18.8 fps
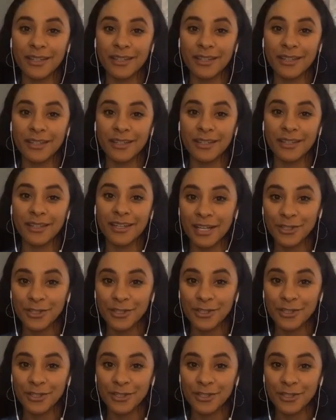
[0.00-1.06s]
like
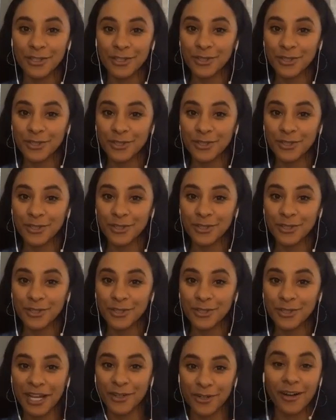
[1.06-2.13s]
intentional and have a good heart.
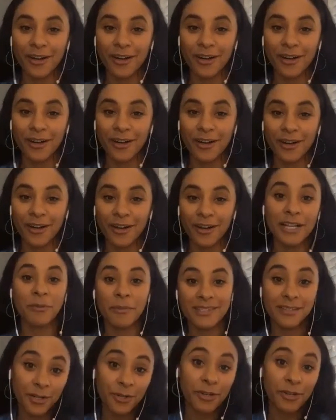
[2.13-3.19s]
Otherwise, what I'm about to
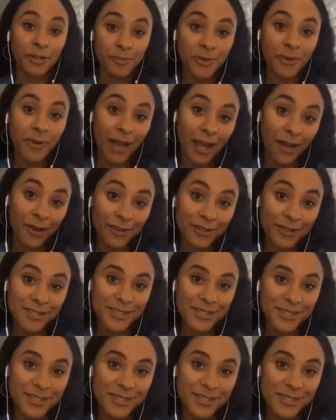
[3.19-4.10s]
say is going to creep you out.